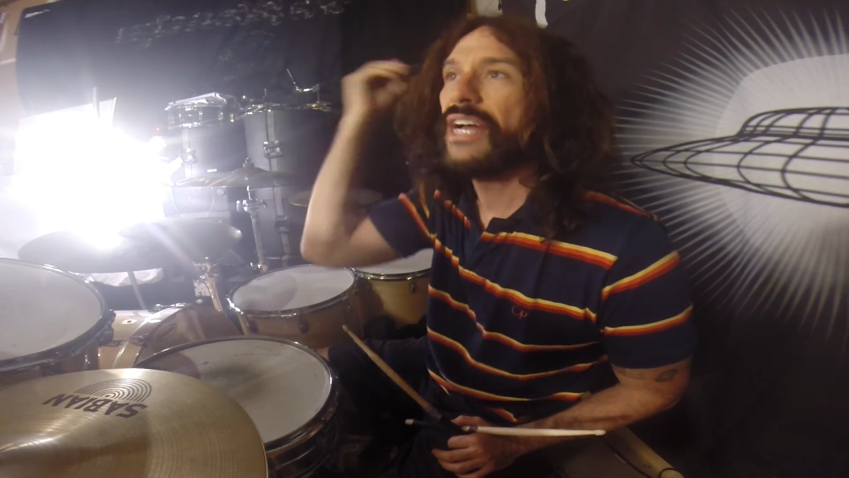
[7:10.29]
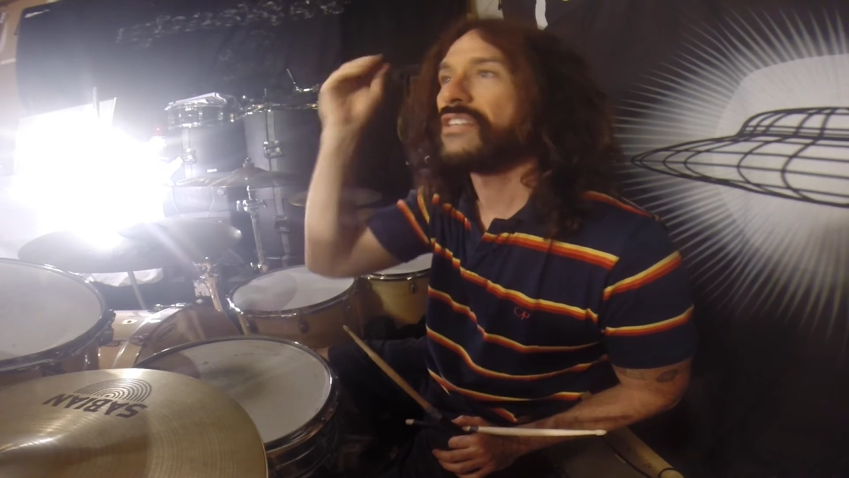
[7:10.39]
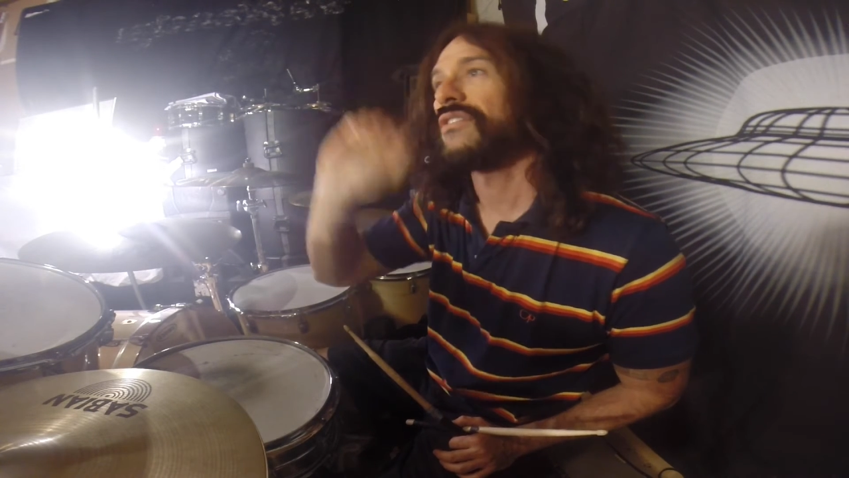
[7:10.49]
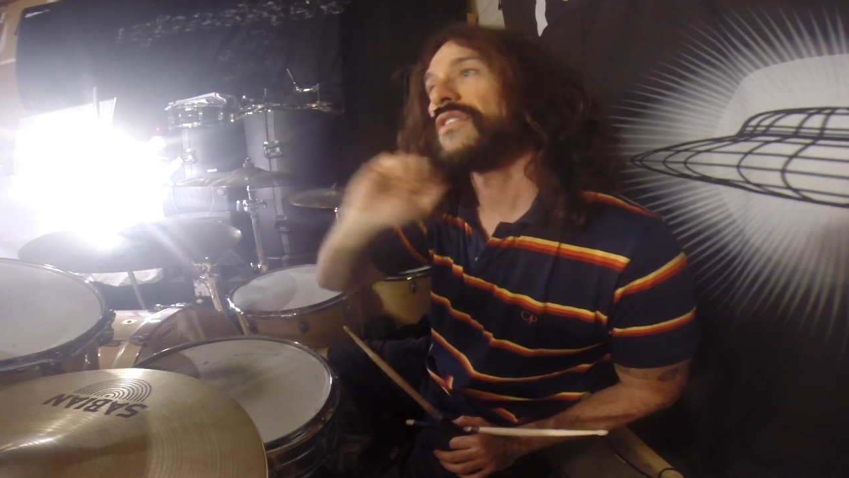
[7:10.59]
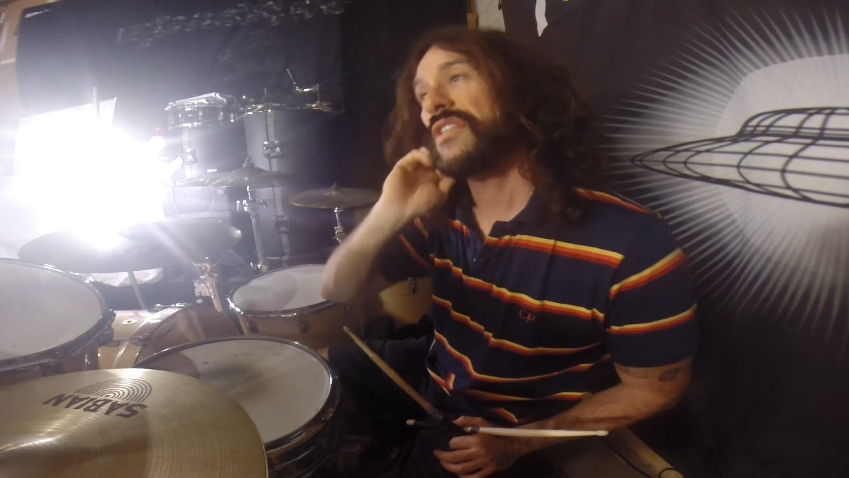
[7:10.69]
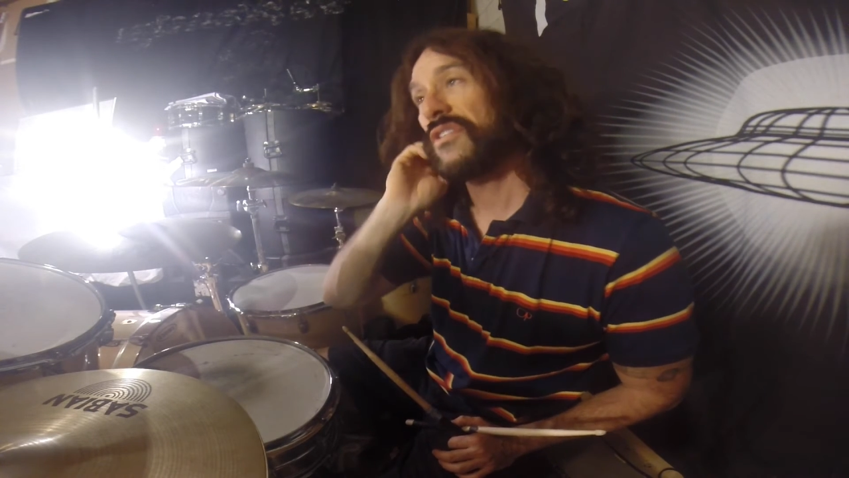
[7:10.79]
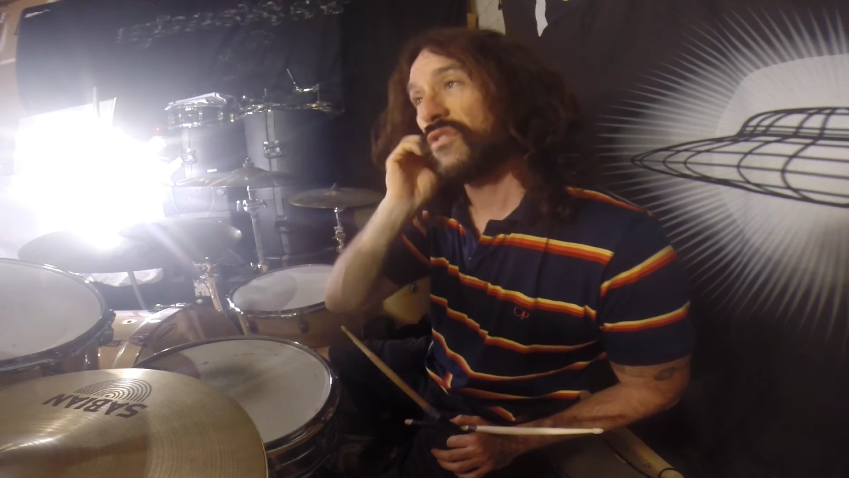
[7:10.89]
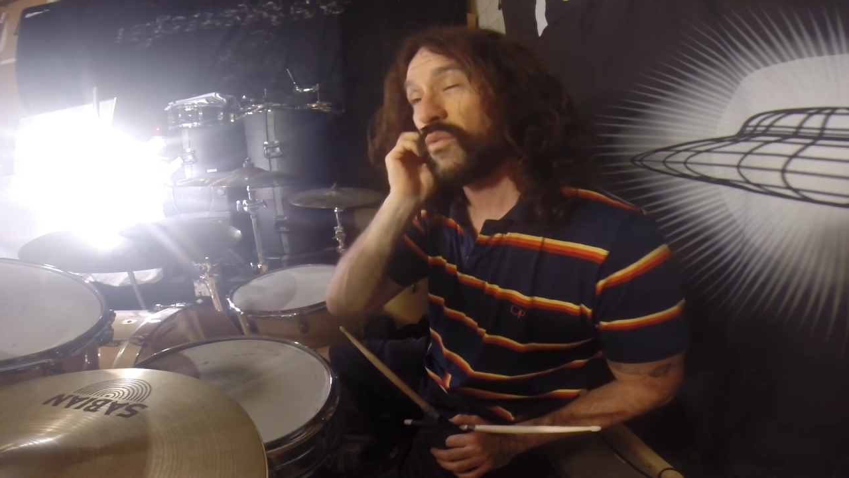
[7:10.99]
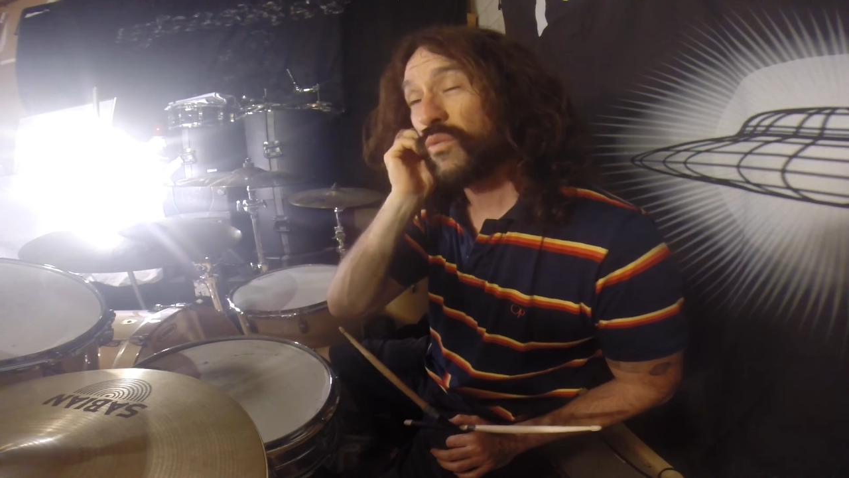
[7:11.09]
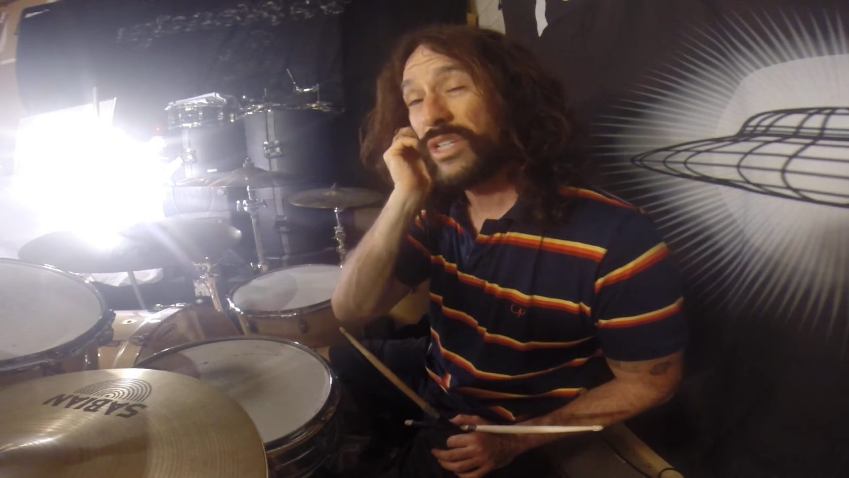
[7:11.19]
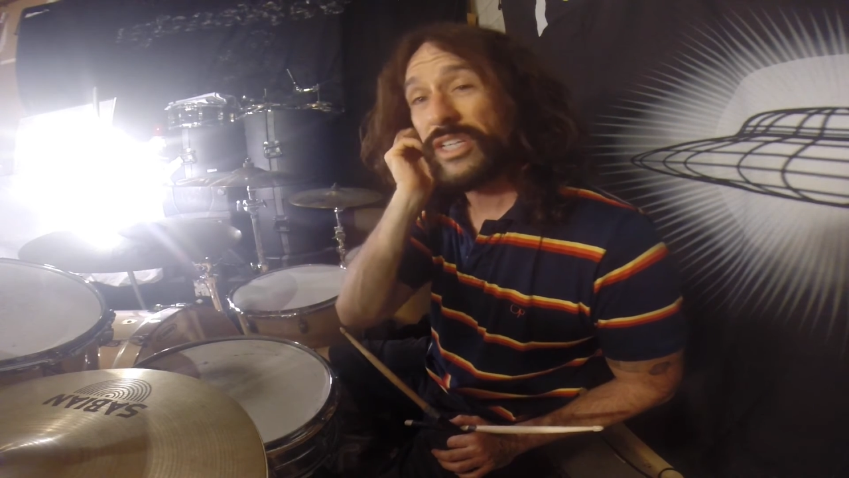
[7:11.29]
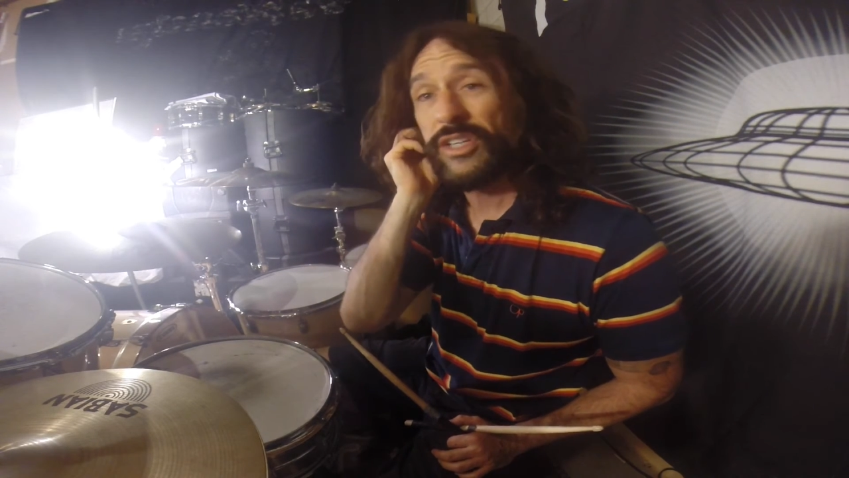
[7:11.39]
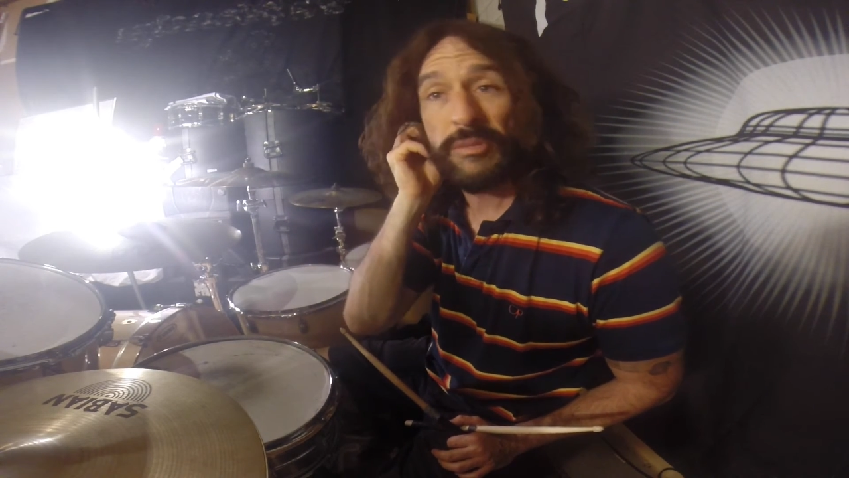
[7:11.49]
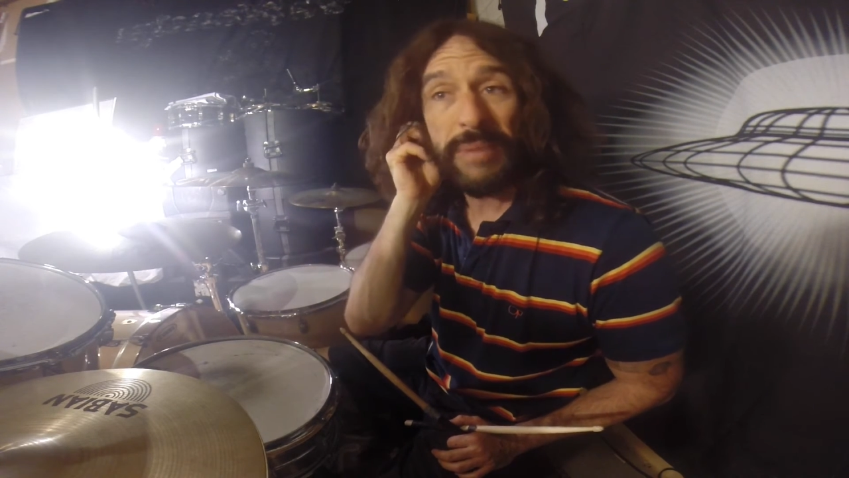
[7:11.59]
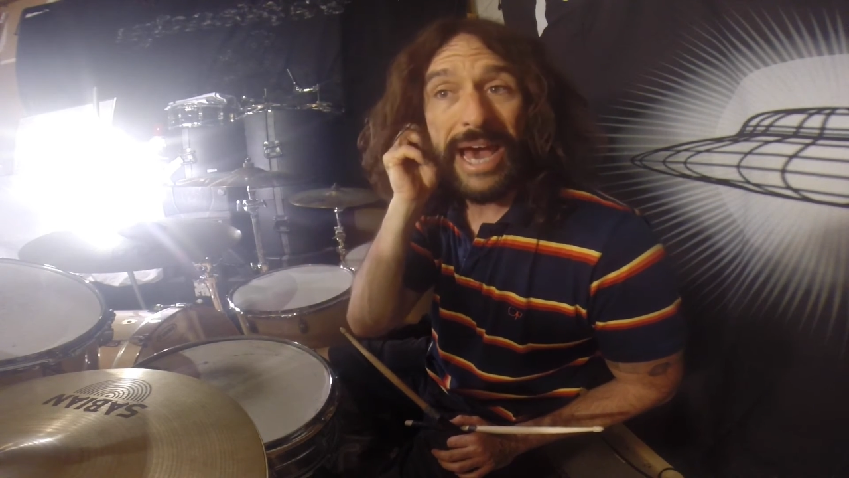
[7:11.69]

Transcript: And so this is a really good